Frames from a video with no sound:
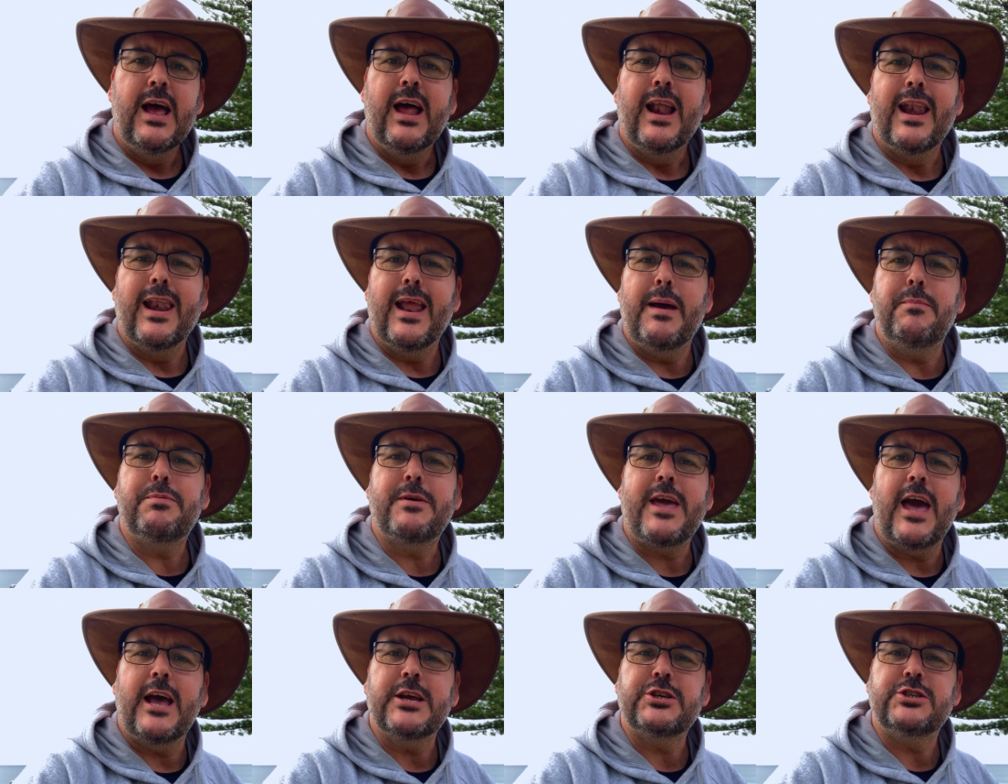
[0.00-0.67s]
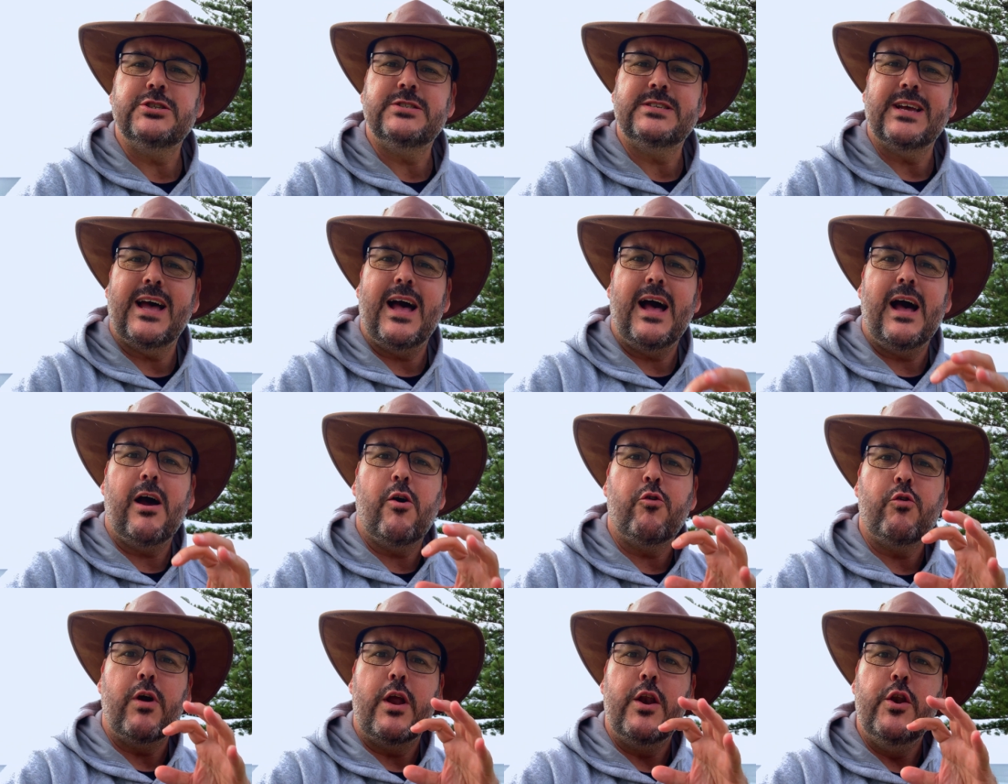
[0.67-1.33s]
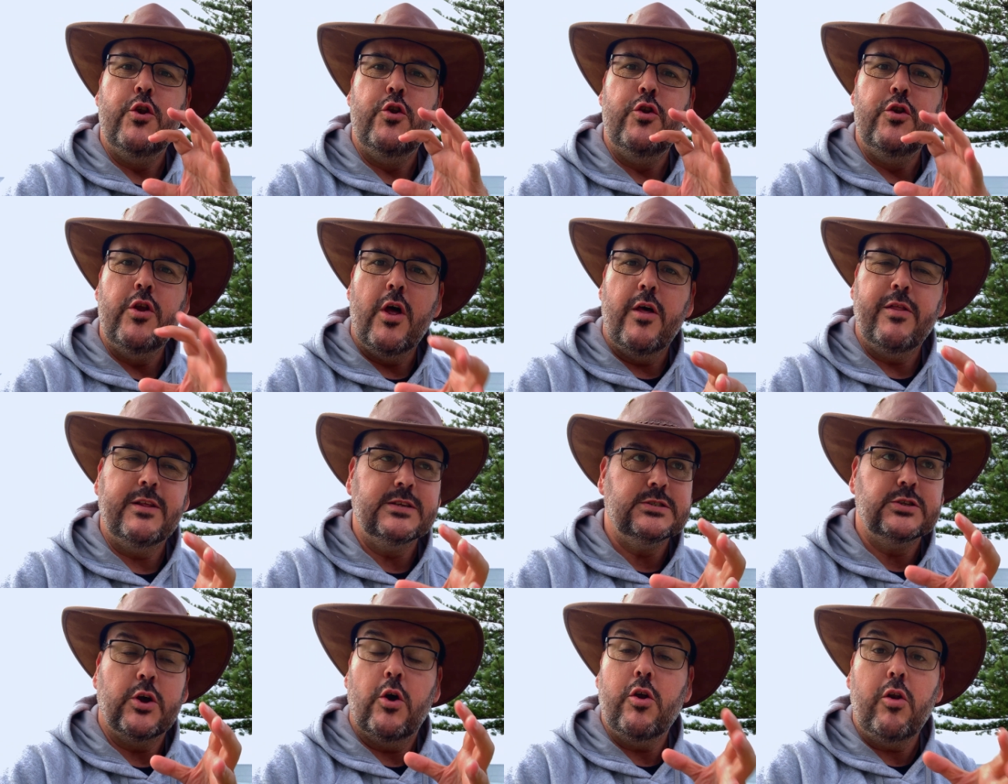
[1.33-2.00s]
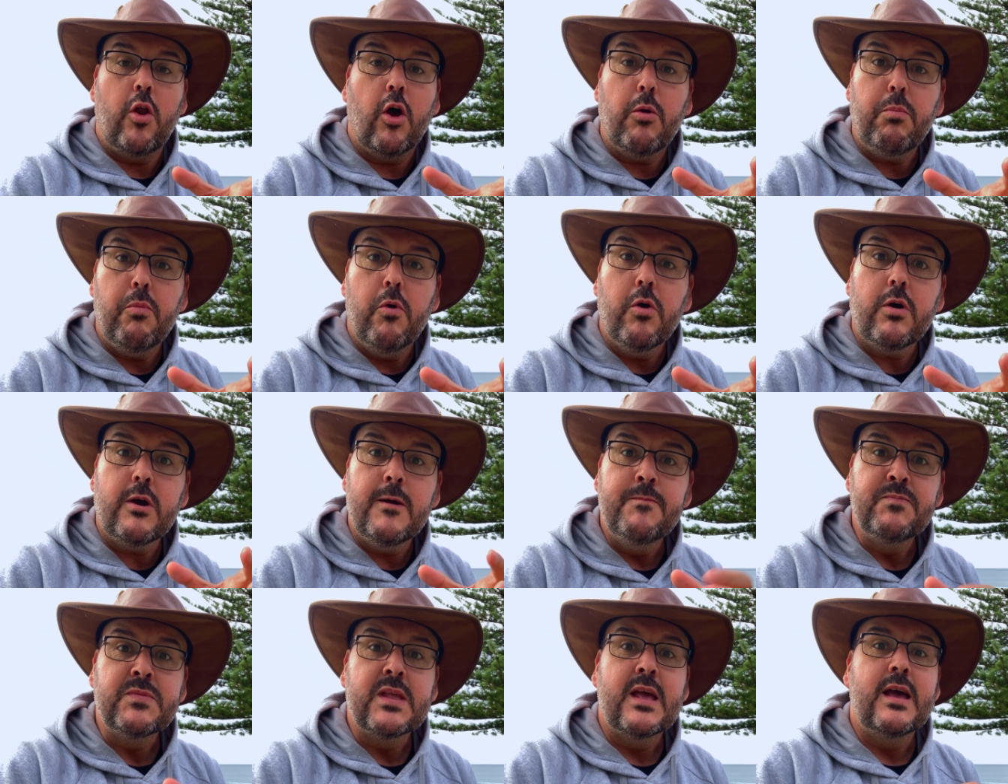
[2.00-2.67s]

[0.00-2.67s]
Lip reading: Lab caches are, there's no logbook.